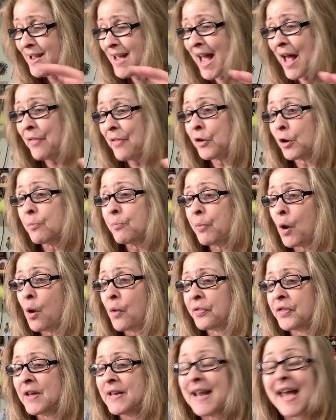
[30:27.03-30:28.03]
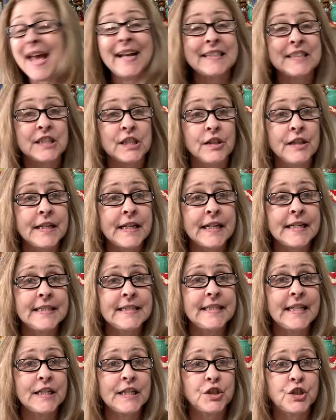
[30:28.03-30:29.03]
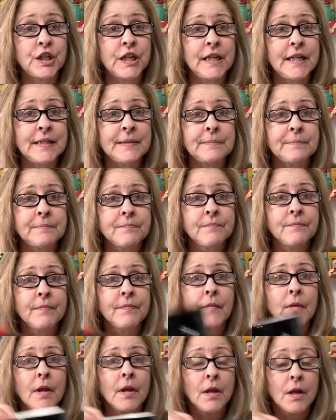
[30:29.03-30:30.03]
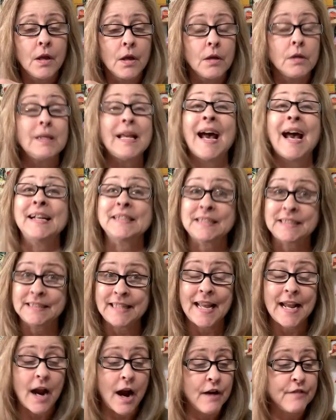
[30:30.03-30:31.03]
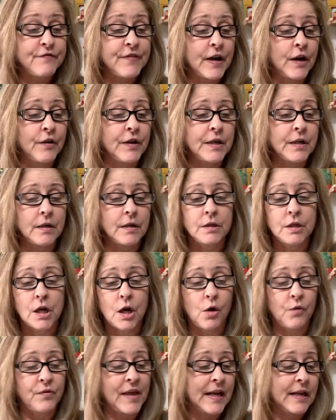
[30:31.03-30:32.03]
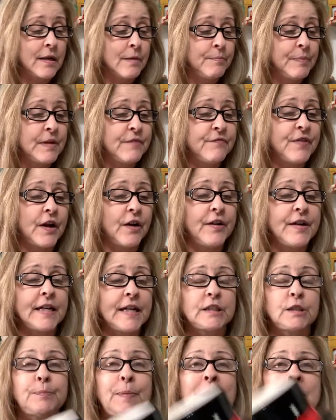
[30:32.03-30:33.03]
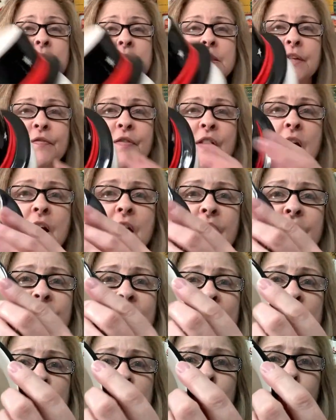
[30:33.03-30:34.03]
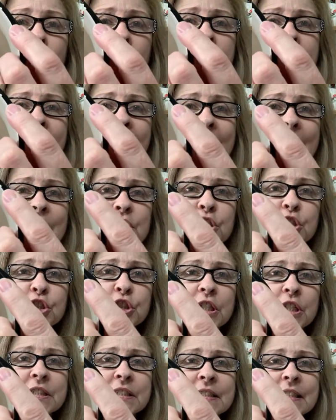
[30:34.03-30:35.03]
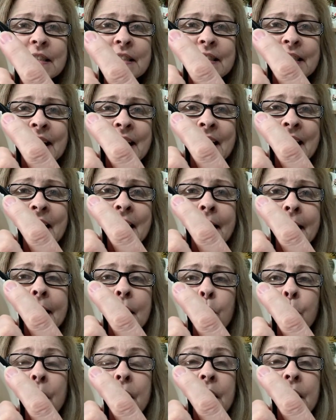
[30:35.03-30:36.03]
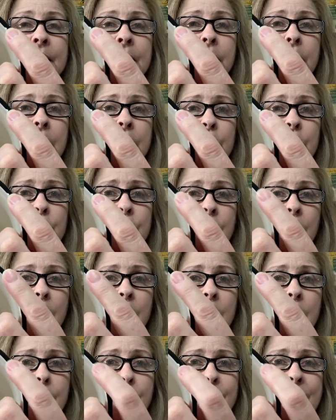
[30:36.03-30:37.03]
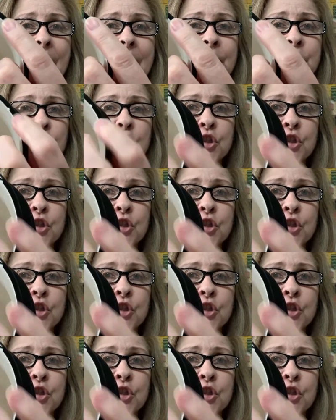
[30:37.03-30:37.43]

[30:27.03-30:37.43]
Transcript: And they're both in excellent condition. Yes, they are very, you know, they can be very expensive. This one has just a teeny weeny little paint